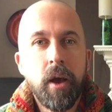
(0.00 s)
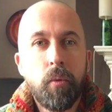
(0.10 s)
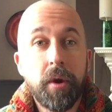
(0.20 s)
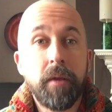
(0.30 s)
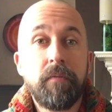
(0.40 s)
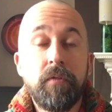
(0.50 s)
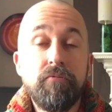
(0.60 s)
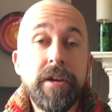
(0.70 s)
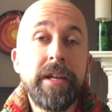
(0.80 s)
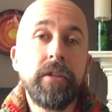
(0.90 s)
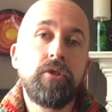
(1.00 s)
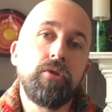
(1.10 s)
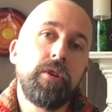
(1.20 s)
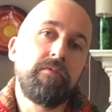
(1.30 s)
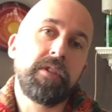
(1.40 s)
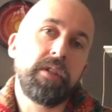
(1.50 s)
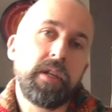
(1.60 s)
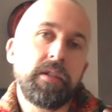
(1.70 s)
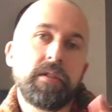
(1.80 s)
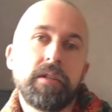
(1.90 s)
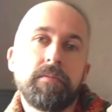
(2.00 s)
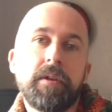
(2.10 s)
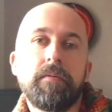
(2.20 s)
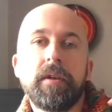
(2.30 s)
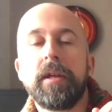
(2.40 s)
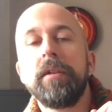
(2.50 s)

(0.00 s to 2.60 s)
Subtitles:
What I've really enjoyed recently is there's a bit of